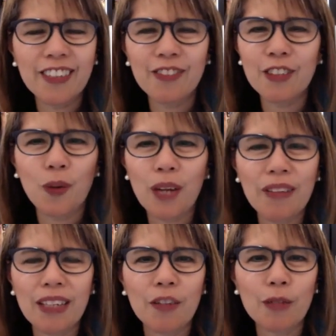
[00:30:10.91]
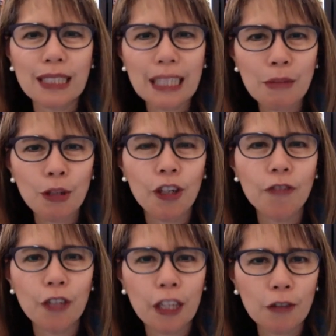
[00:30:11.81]
We don't have any resentment or
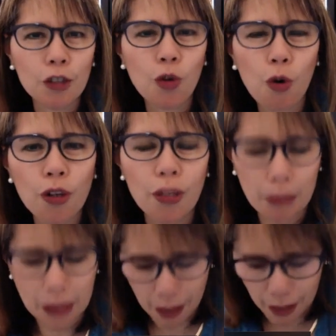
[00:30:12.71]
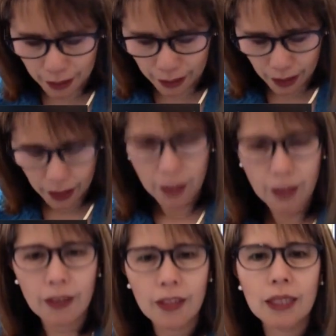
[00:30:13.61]
unforgiveness toward them because
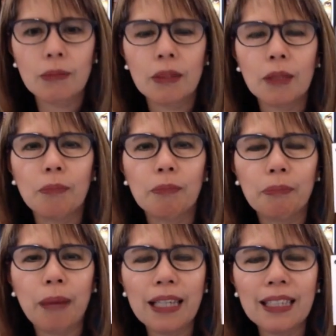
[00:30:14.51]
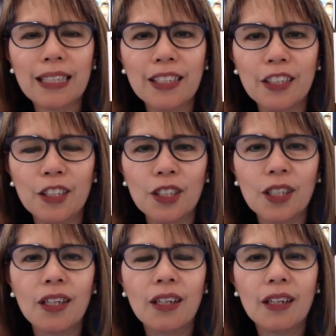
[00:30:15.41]
this, in the past 10 years,
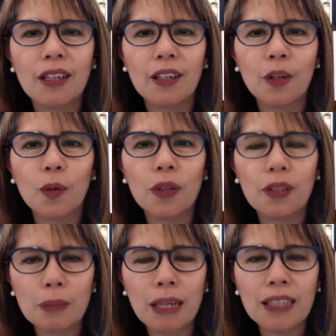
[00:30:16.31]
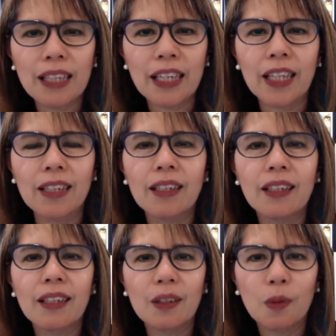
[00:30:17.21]
in this past decade,
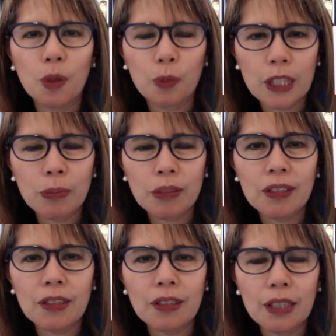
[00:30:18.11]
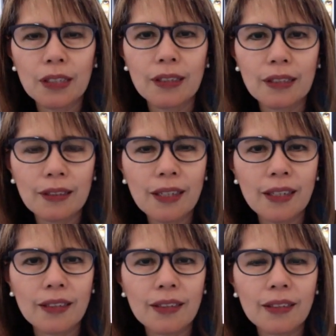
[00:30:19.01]
when we experienced these
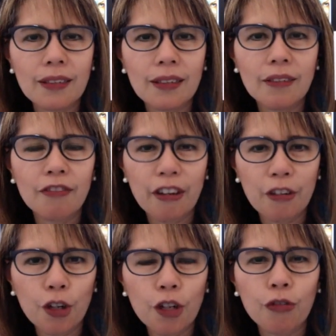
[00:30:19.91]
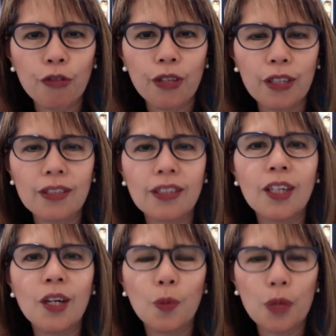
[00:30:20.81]
things, very hurtful things,
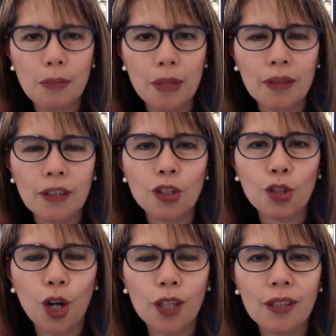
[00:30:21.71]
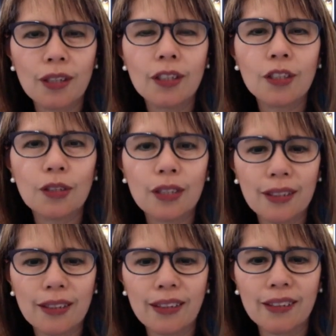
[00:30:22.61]
we immediately sought to get
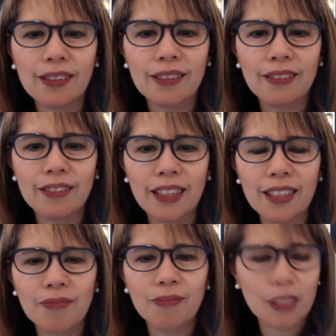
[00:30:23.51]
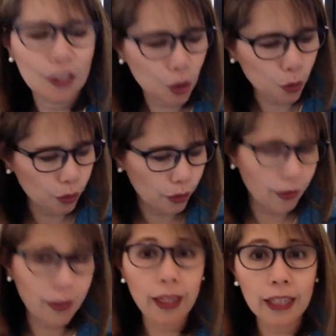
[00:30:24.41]
healed, right? So
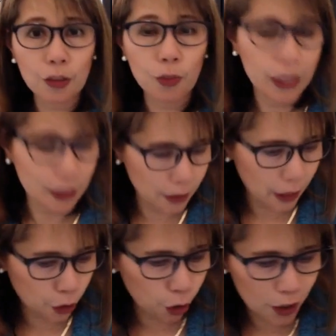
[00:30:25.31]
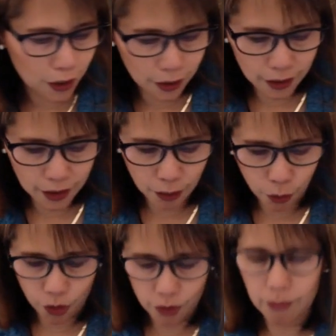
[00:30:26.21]
that's why it's not costing us
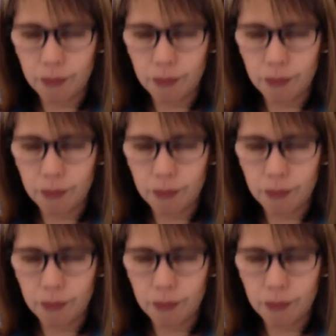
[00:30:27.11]
anymore.